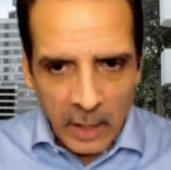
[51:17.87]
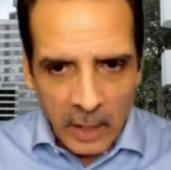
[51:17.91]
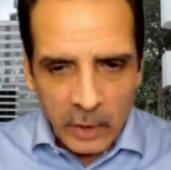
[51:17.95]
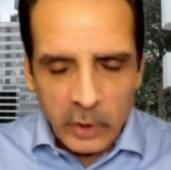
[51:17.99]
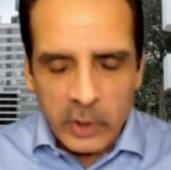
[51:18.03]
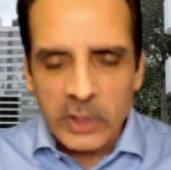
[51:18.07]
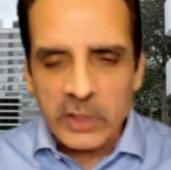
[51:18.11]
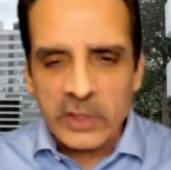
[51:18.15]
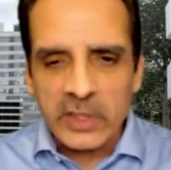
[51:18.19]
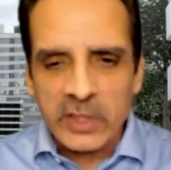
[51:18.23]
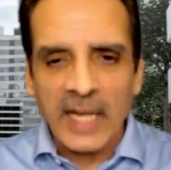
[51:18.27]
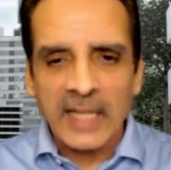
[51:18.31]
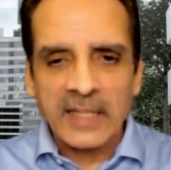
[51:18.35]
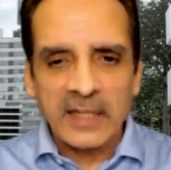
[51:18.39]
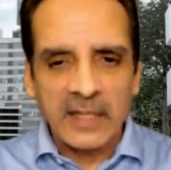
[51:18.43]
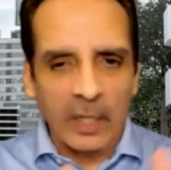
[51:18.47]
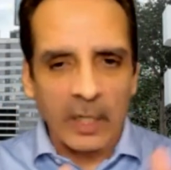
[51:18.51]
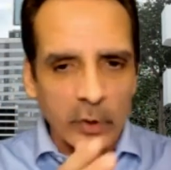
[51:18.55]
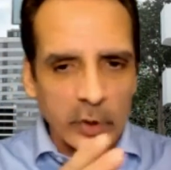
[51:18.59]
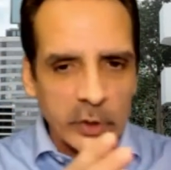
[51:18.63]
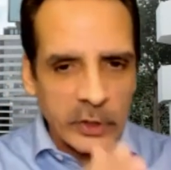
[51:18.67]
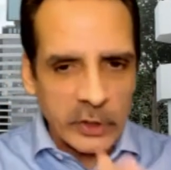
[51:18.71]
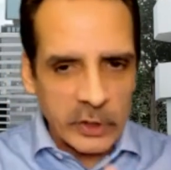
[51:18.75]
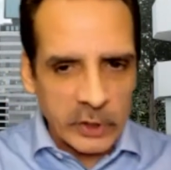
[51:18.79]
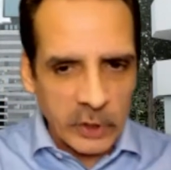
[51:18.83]
Just like
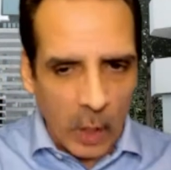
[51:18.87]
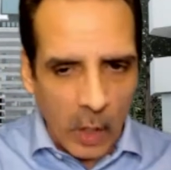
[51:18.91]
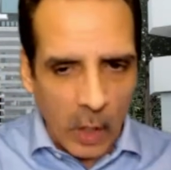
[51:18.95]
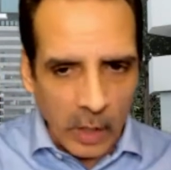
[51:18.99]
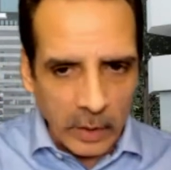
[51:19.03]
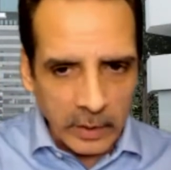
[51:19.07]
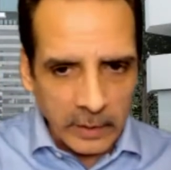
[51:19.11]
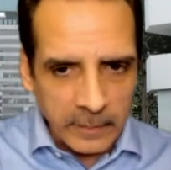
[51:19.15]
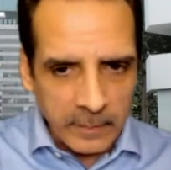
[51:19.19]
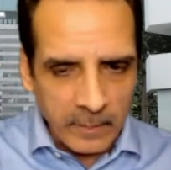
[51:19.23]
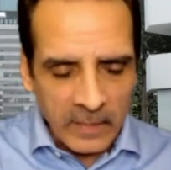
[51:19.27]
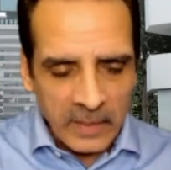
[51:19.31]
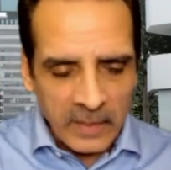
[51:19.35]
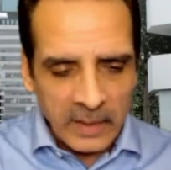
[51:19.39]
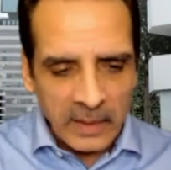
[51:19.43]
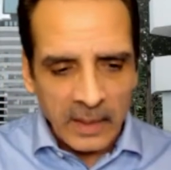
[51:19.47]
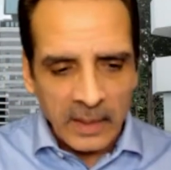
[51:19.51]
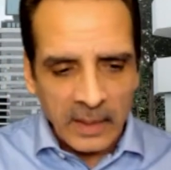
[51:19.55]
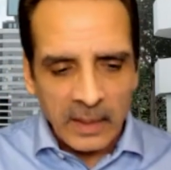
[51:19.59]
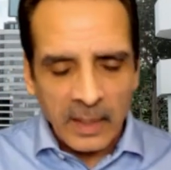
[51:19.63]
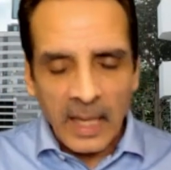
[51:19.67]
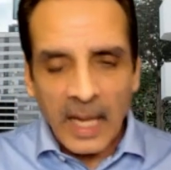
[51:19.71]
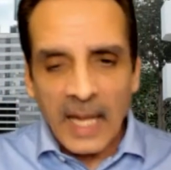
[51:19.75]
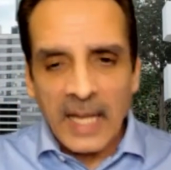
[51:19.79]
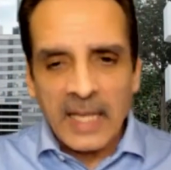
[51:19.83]
there's salt
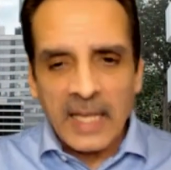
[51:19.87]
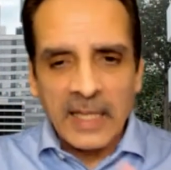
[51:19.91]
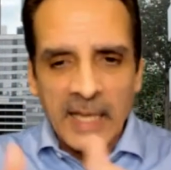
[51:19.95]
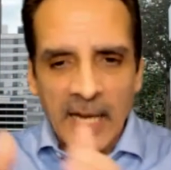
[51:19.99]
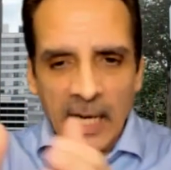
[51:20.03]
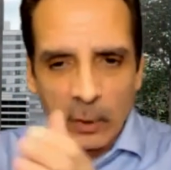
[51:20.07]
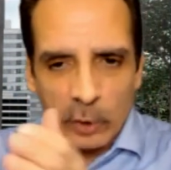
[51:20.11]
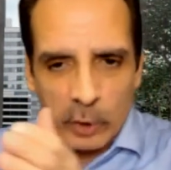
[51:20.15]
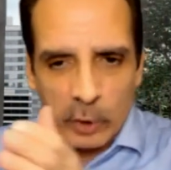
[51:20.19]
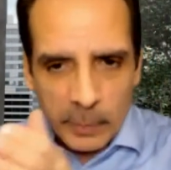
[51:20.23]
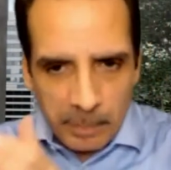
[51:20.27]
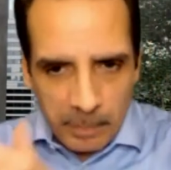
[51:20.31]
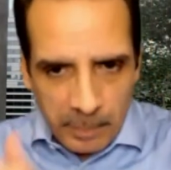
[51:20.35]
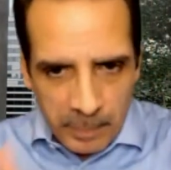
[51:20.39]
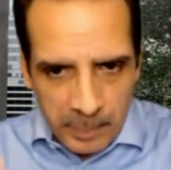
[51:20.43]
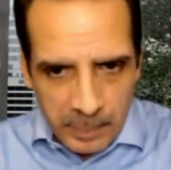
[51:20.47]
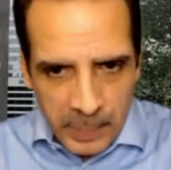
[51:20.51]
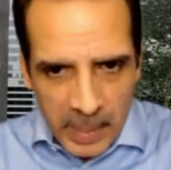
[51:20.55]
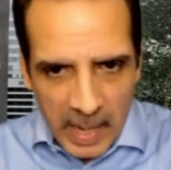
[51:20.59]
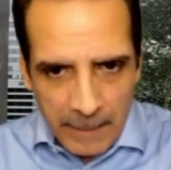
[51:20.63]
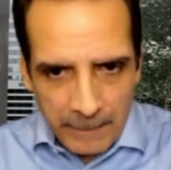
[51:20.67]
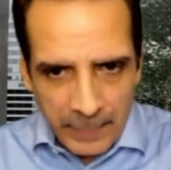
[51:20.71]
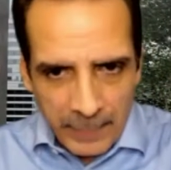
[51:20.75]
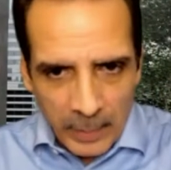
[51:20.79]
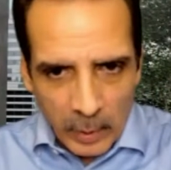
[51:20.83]
and there's
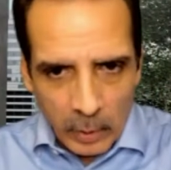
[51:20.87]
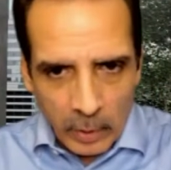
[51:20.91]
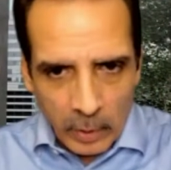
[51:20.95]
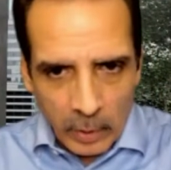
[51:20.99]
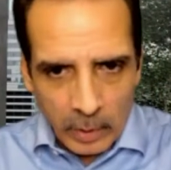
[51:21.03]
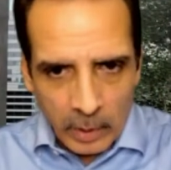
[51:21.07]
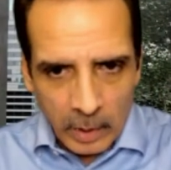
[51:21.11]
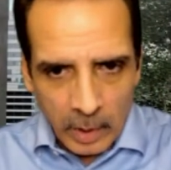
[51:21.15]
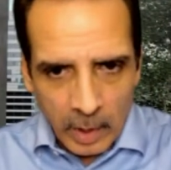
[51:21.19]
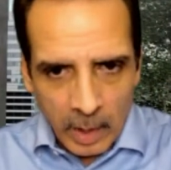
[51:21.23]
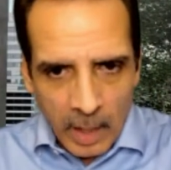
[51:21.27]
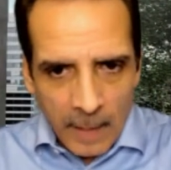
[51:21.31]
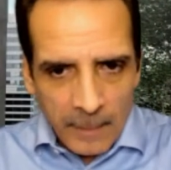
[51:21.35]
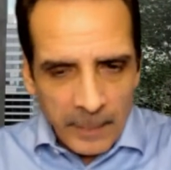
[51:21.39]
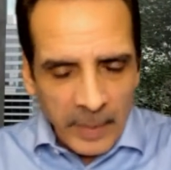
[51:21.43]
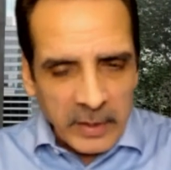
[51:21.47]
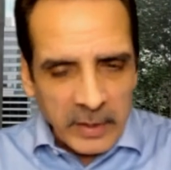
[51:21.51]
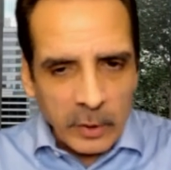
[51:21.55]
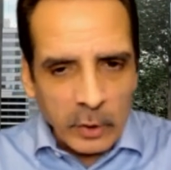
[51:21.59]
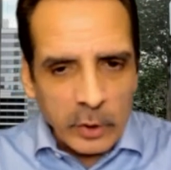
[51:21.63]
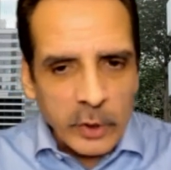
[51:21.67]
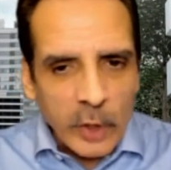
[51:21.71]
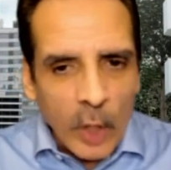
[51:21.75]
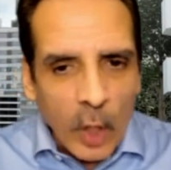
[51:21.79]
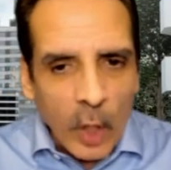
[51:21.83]
pepper, but
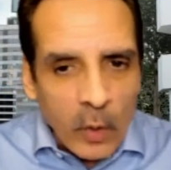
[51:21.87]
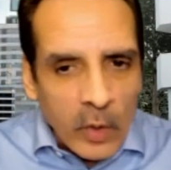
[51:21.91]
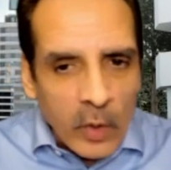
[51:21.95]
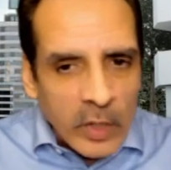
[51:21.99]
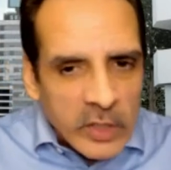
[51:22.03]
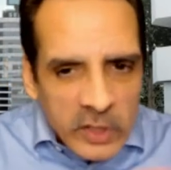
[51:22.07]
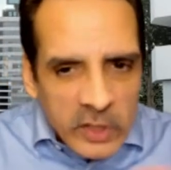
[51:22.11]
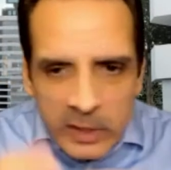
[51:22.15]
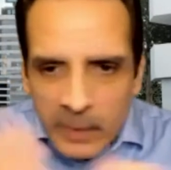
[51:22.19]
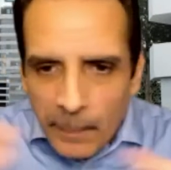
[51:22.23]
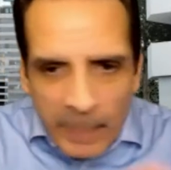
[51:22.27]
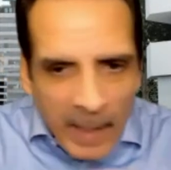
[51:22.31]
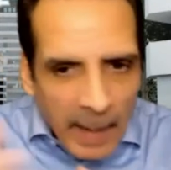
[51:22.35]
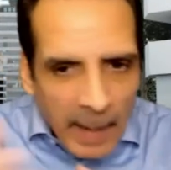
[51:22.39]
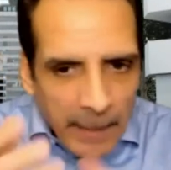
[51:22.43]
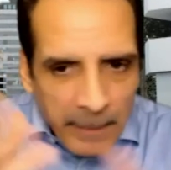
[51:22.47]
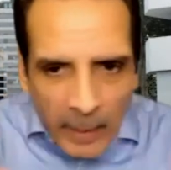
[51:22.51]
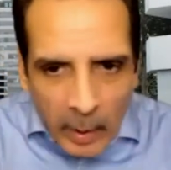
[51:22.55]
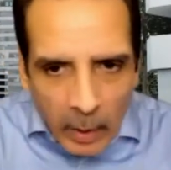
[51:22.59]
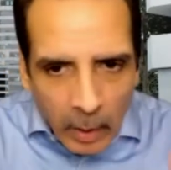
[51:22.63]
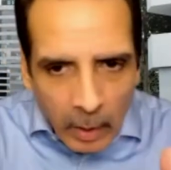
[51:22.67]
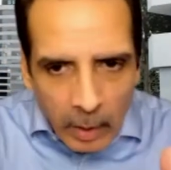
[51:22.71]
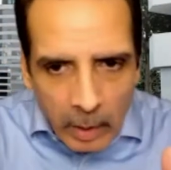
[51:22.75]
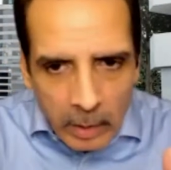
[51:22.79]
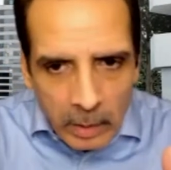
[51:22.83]
there's no
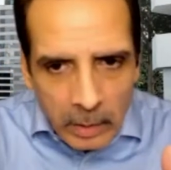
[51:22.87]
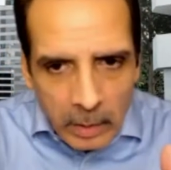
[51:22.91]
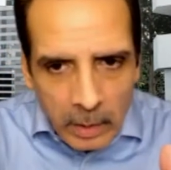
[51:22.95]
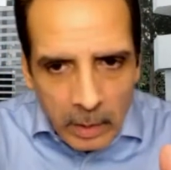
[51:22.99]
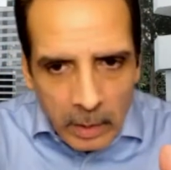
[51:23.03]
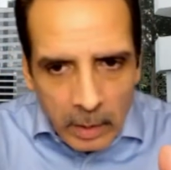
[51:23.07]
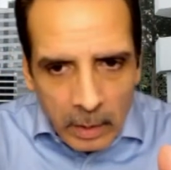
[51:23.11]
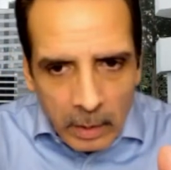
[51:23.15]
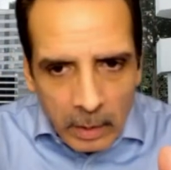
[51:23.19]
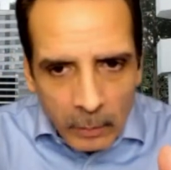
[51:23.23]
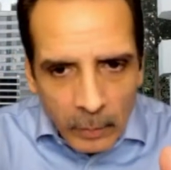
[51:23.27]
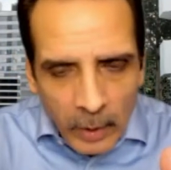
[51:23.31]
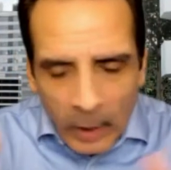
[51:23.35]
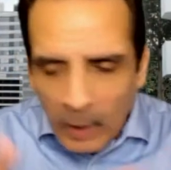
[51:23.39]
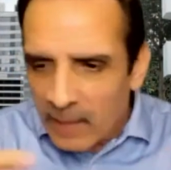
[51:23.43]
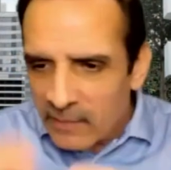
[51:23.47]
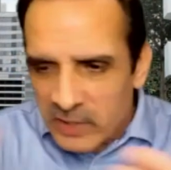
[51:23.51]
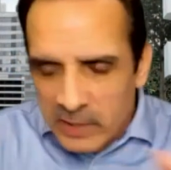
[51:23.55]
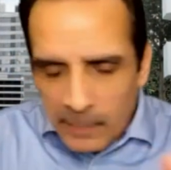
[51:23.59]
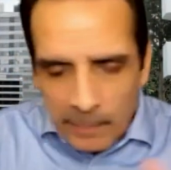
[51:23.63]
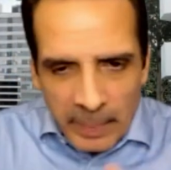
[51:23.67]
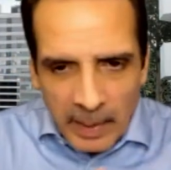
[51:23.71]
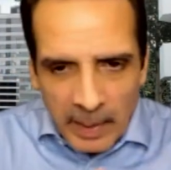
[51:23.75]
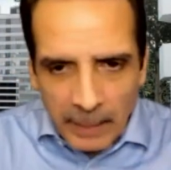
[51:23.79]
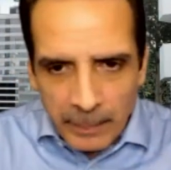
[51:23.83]
pepper. We don't
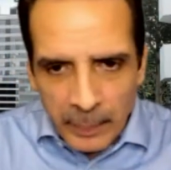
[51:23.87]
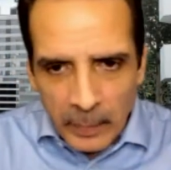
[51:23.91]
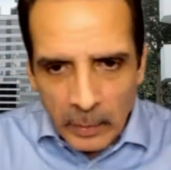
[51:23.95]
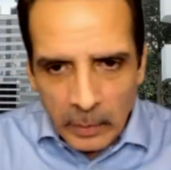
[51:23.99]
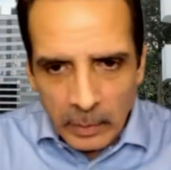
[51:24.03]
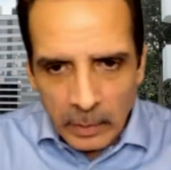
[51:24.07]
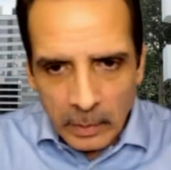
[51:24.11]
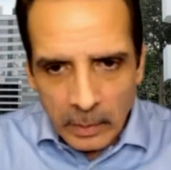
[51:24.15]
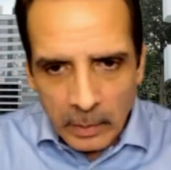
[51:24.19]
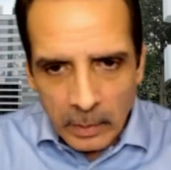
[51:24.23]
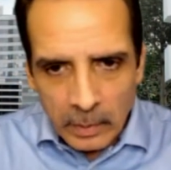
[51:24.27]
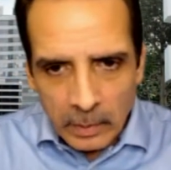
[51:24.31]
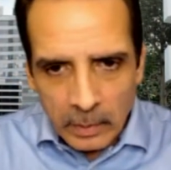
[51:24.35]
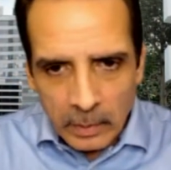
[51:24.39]
have pepper.